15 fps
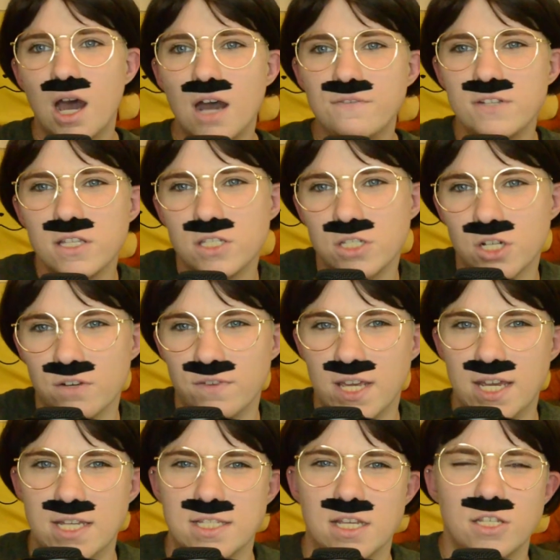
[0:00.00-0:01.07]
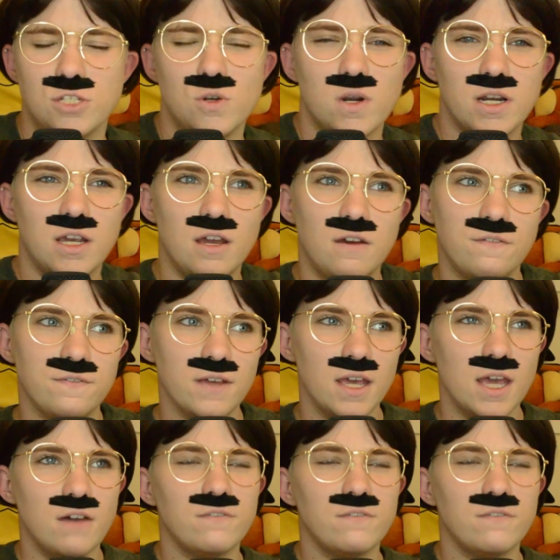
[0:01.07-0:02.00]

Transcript: often serving as a sort of